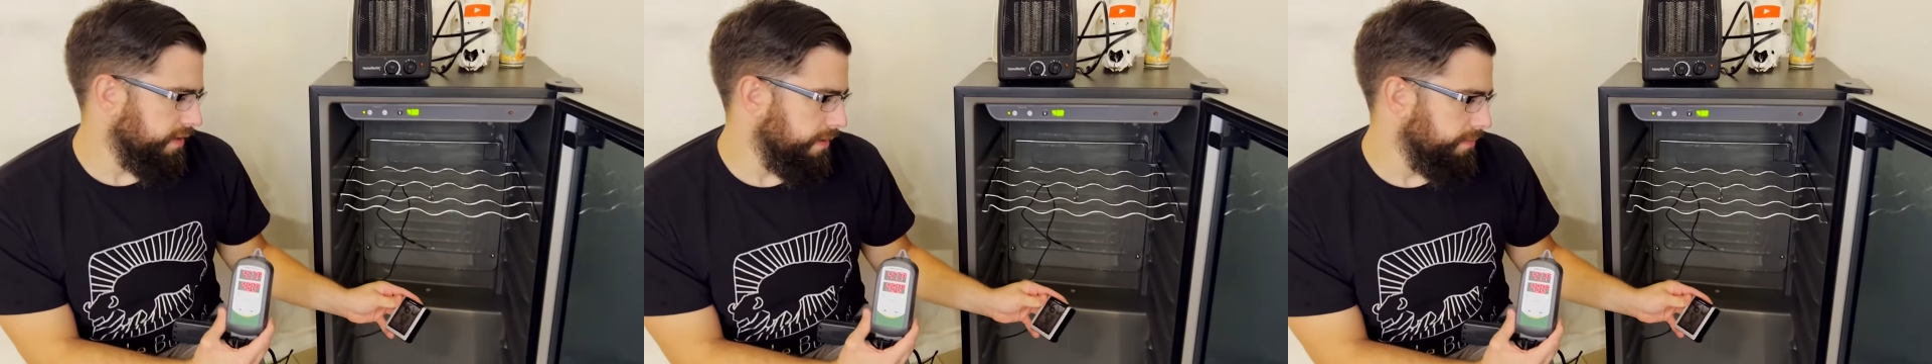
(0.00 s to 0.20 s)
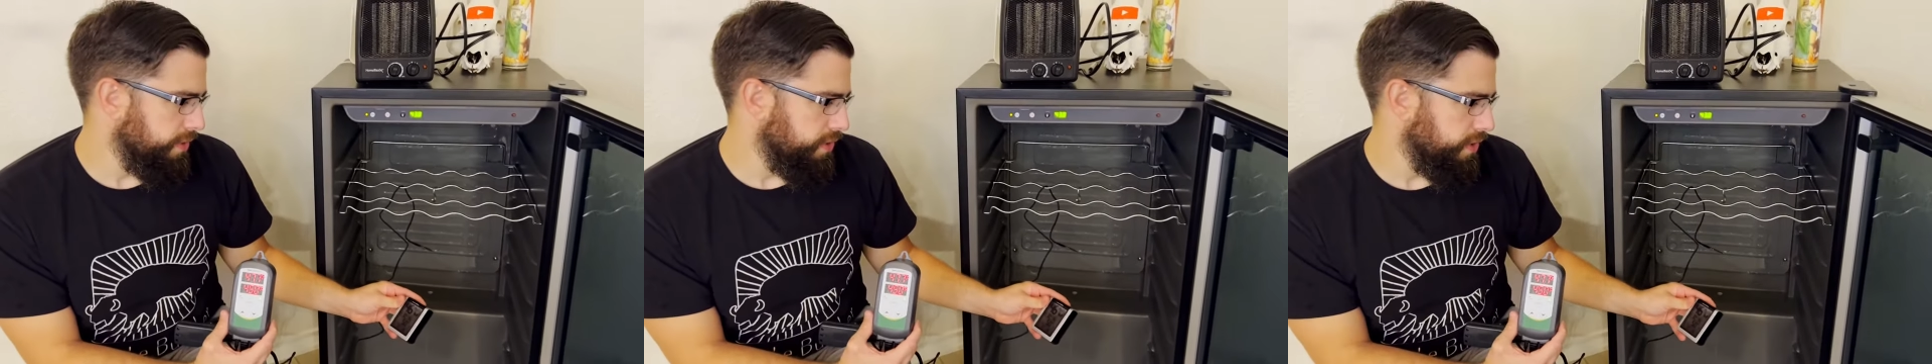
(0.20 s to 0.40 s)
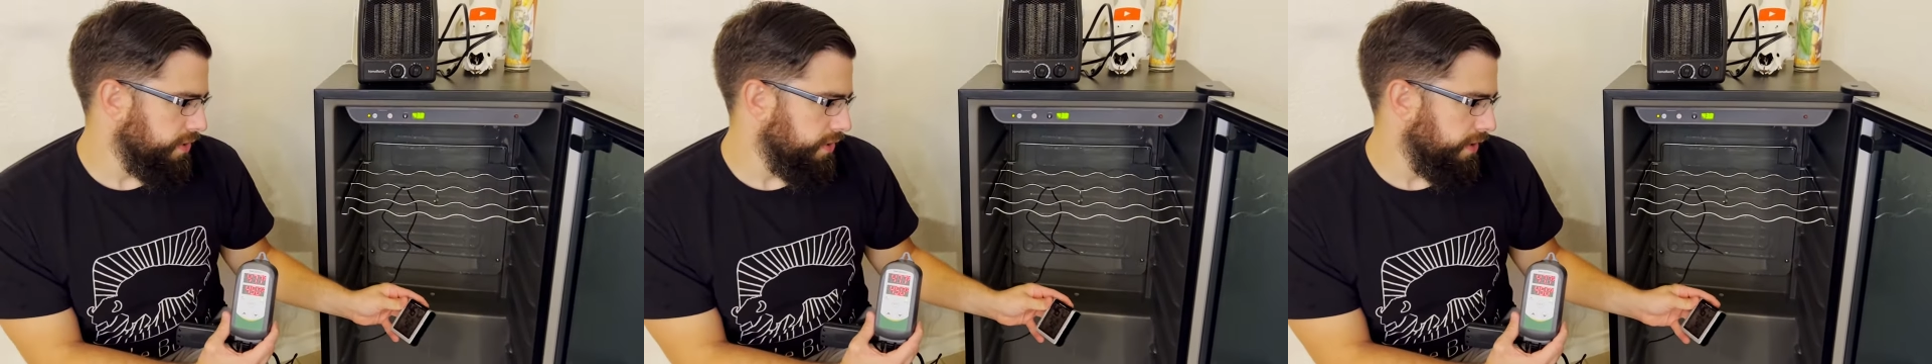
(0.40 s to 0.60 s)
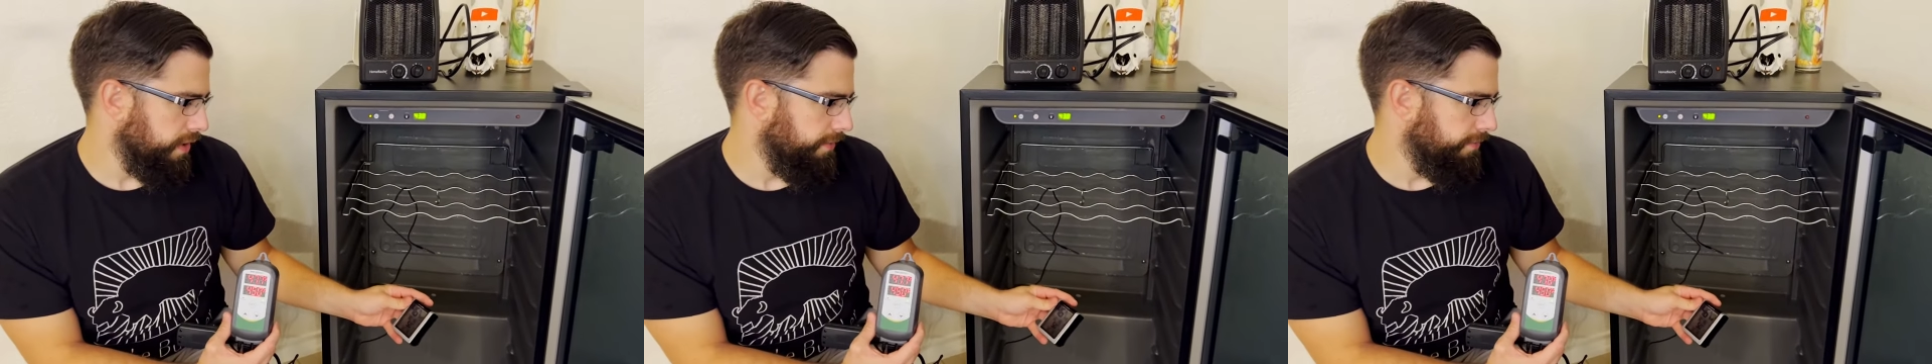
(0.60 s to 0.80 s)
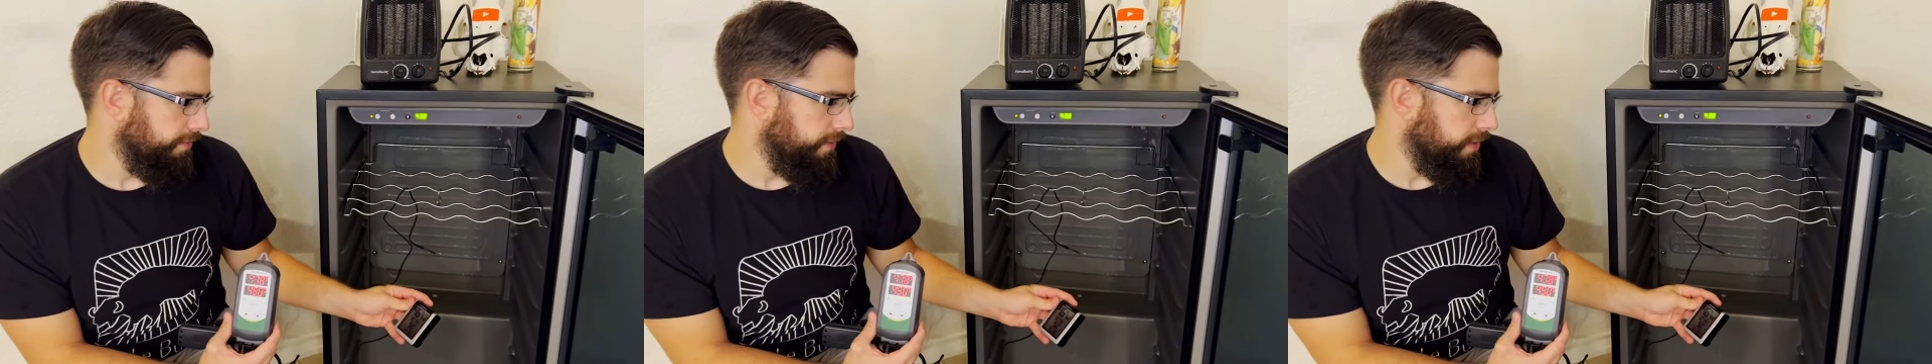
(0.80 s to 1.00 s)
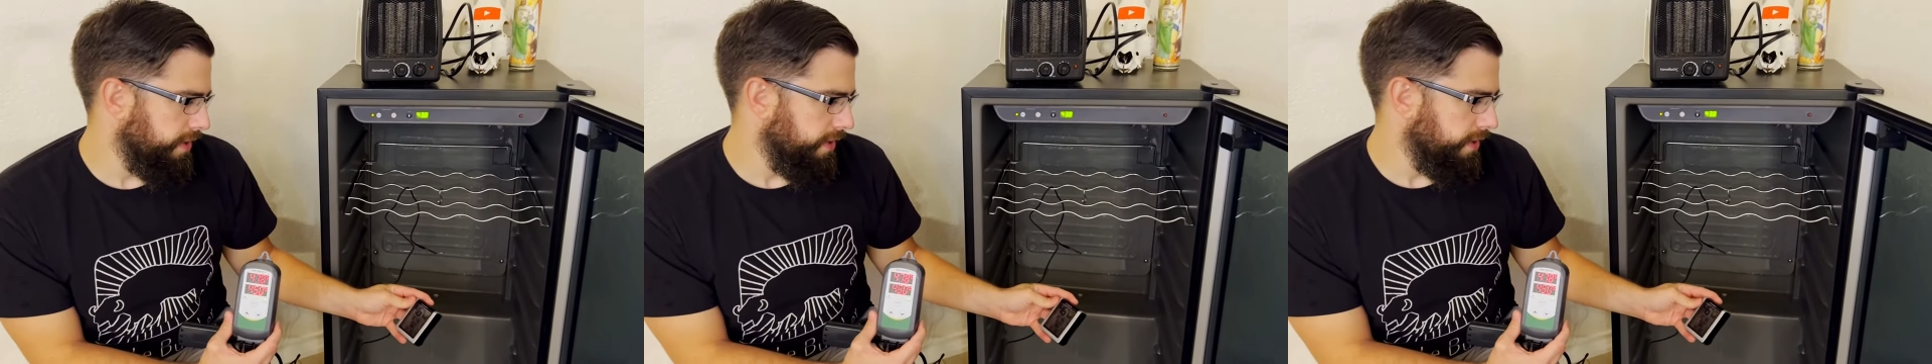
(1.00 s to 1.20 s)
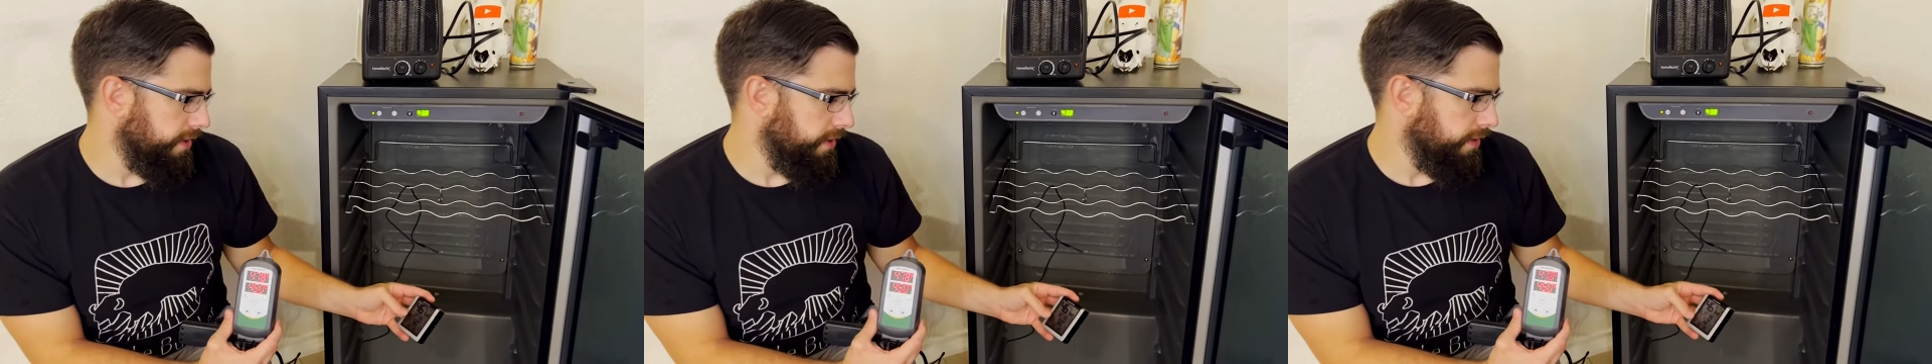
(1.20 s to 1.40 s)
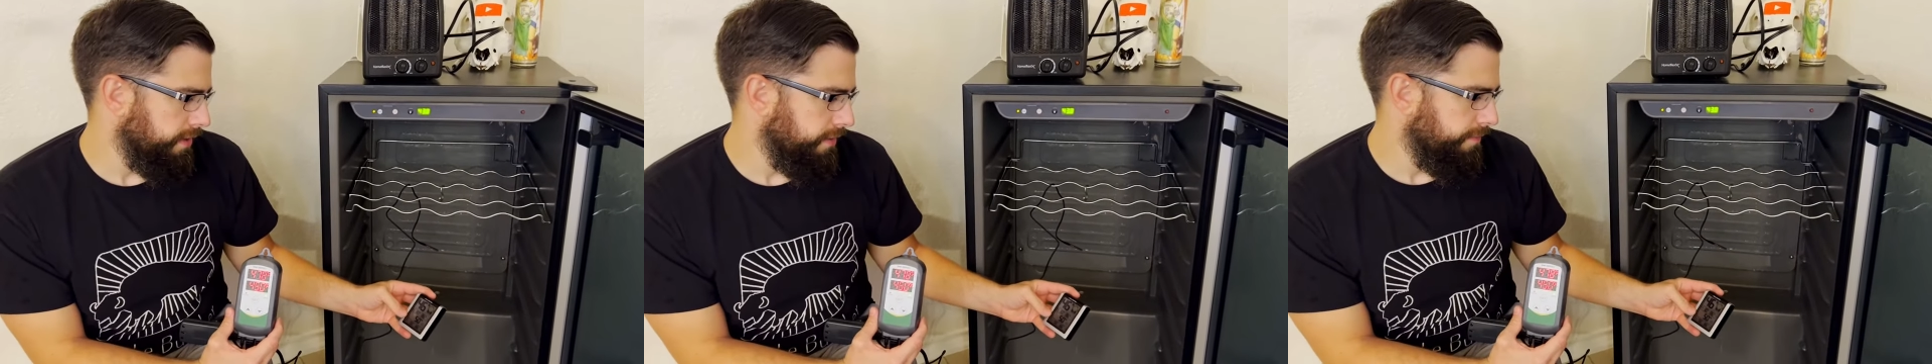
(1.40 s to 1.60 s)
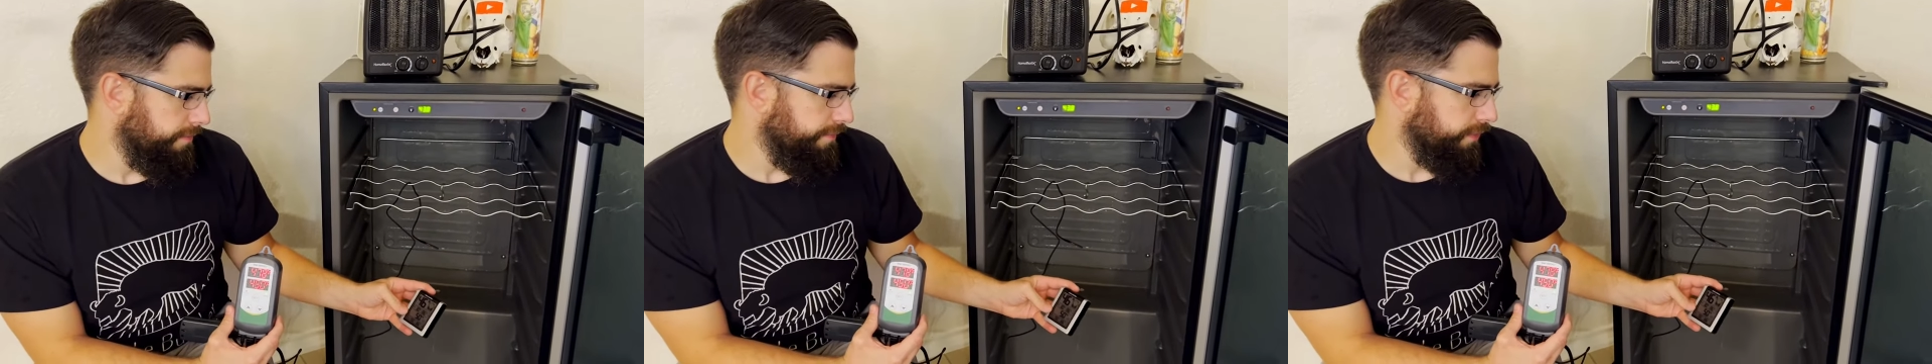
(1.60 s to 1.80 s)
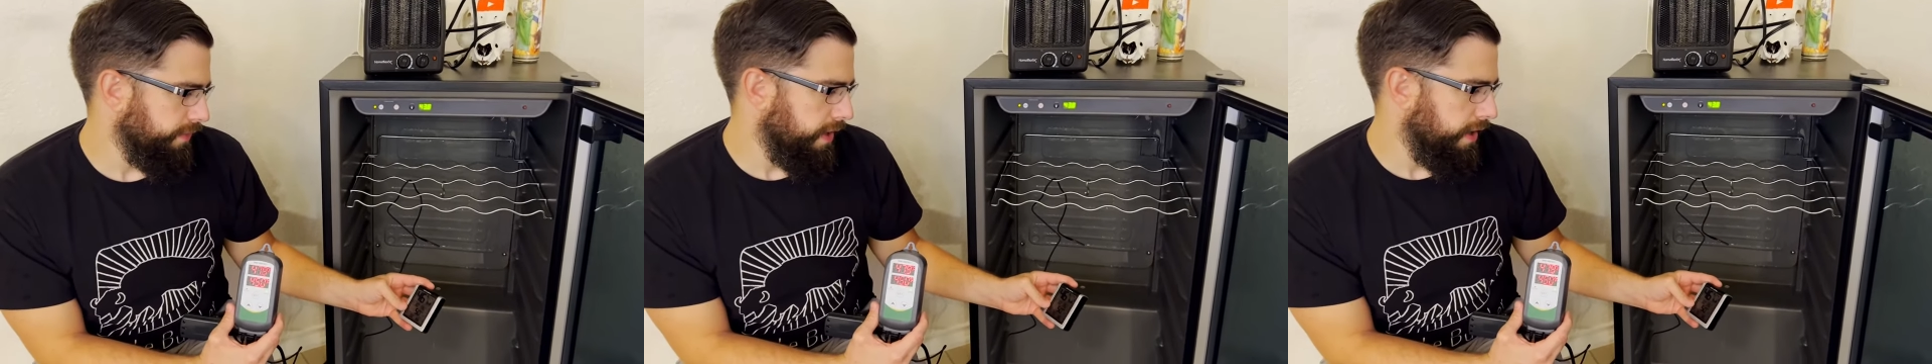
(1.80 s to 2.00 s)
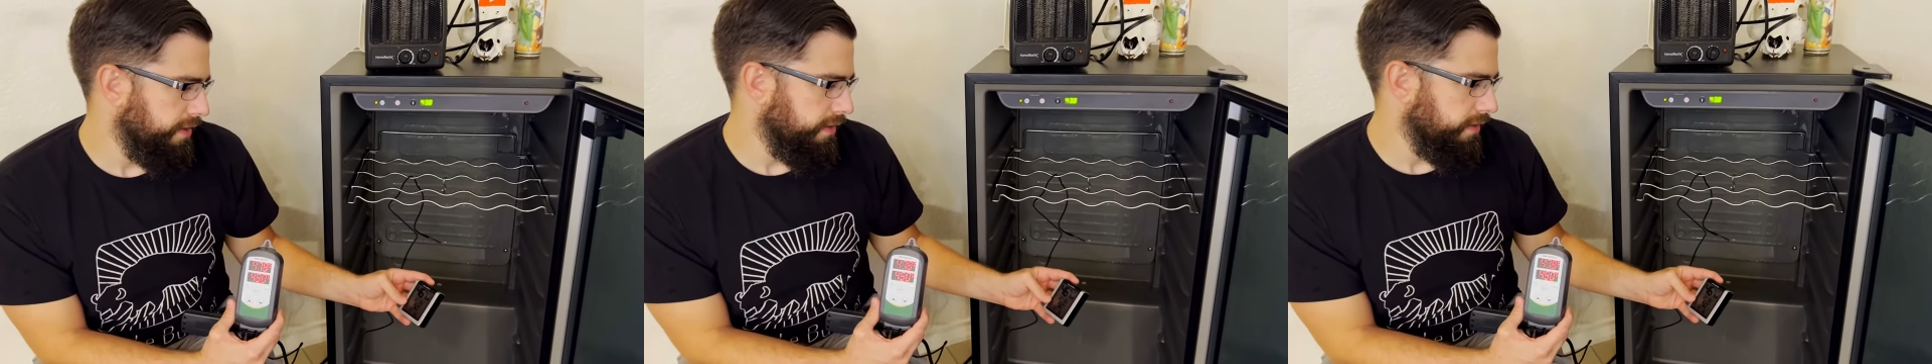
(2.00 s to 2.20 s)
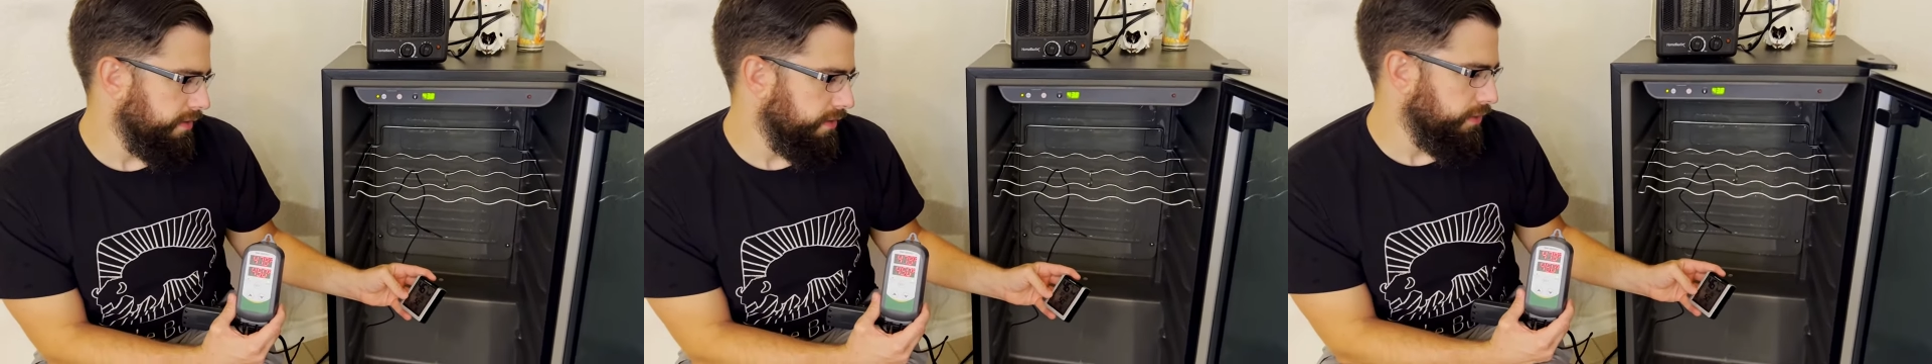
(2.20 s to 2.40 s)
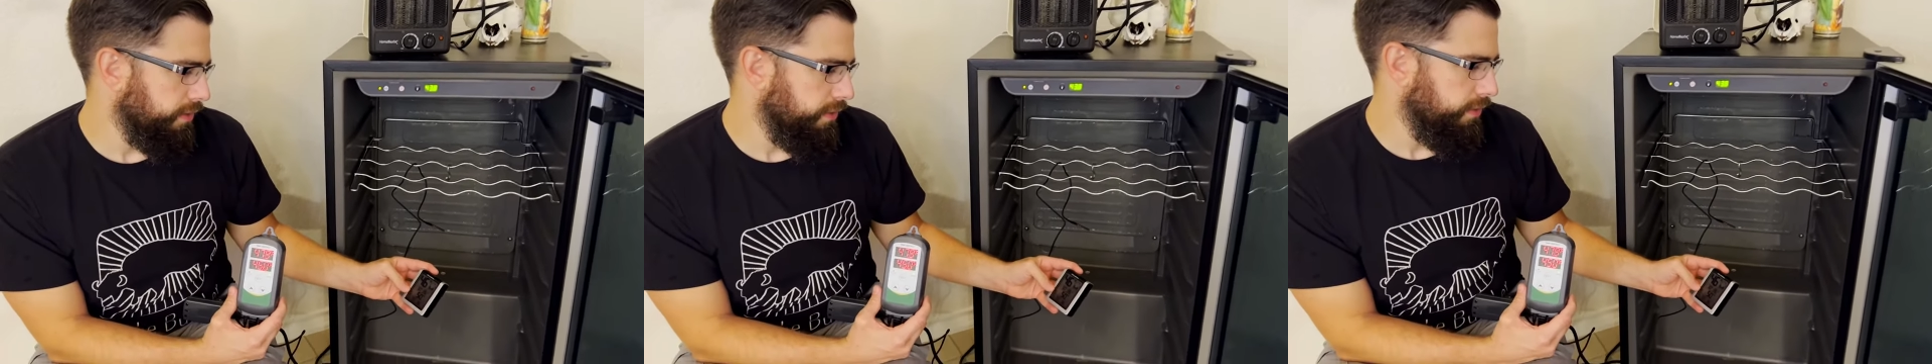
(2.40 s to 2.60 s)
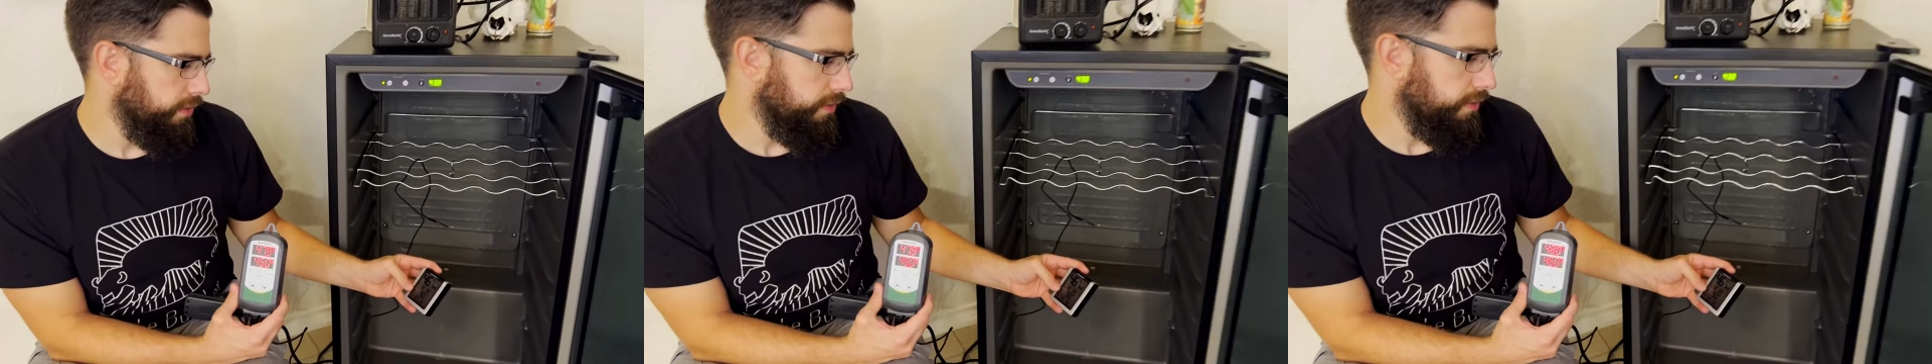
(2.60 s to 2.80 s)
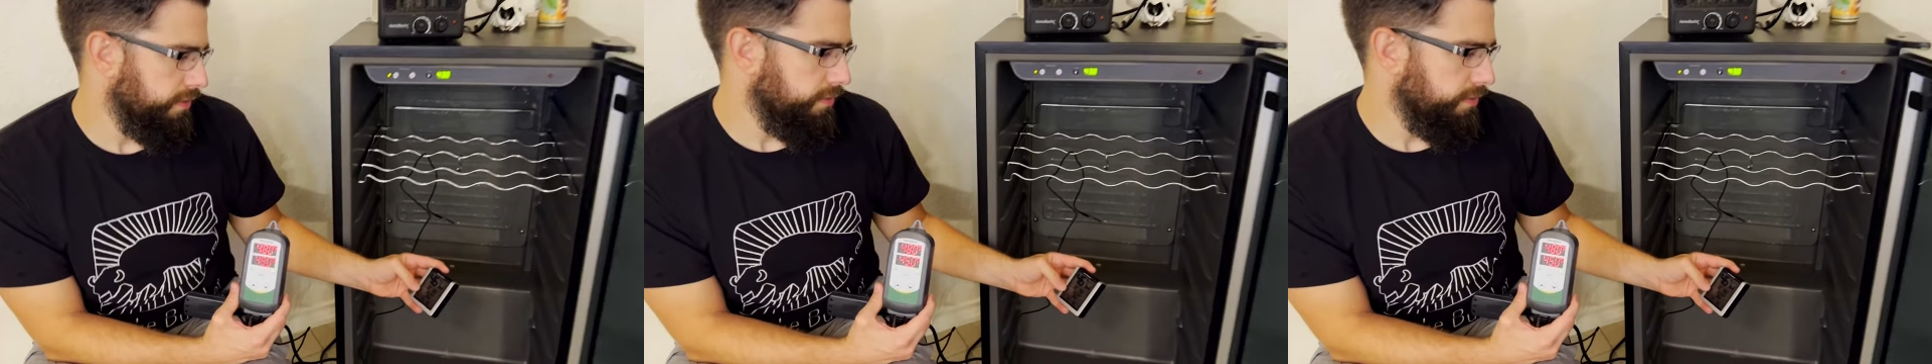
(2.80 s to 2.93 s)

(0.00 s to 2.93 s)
temperature up front on this little